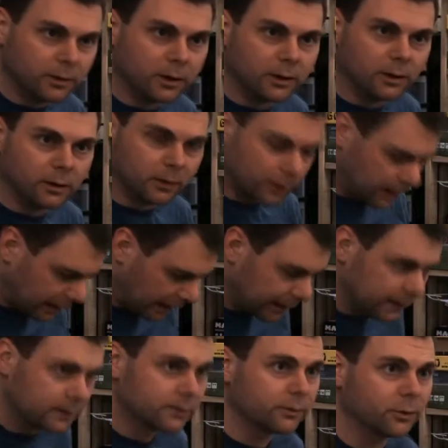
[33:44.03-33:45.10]
two little
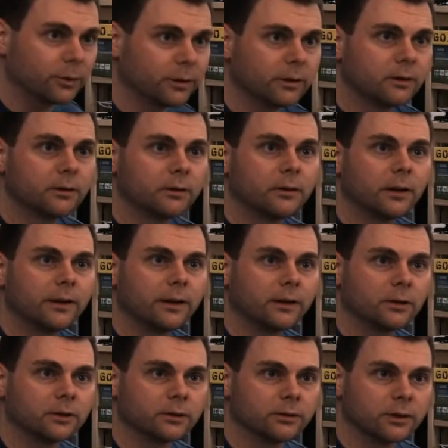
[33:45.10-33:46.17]
guides for it. I
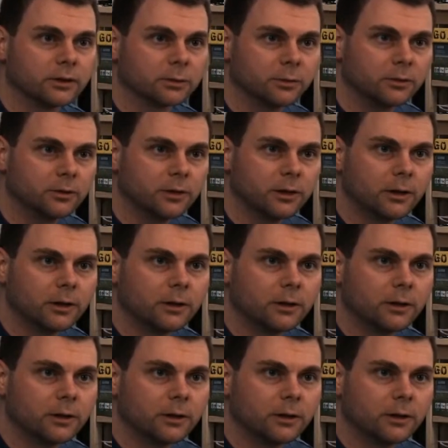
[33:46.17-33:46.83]
think those are visible.